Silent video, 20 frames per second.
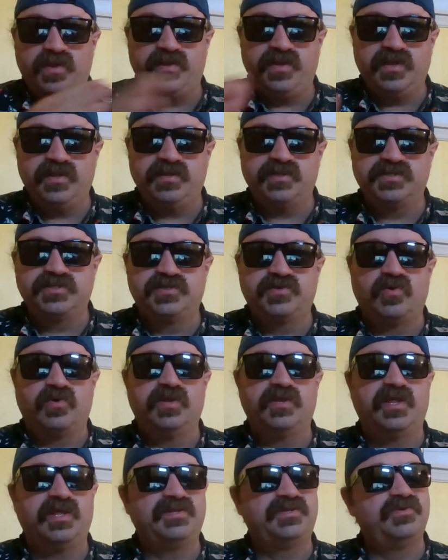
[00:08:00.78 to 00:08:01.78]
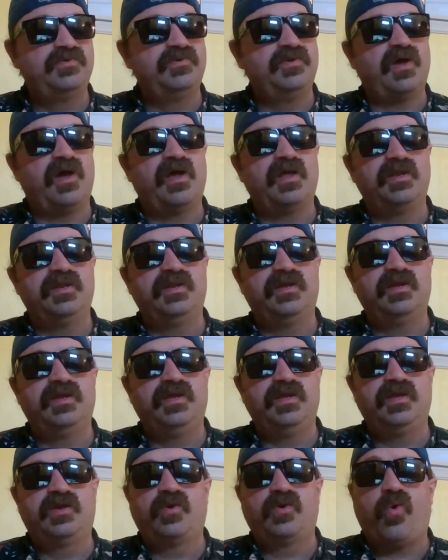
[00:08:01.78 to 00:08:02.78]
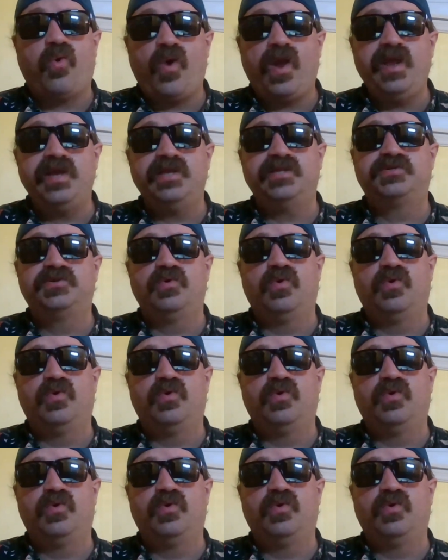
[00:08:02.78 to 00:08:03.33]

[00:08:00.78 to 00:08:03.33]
within the story that do not equate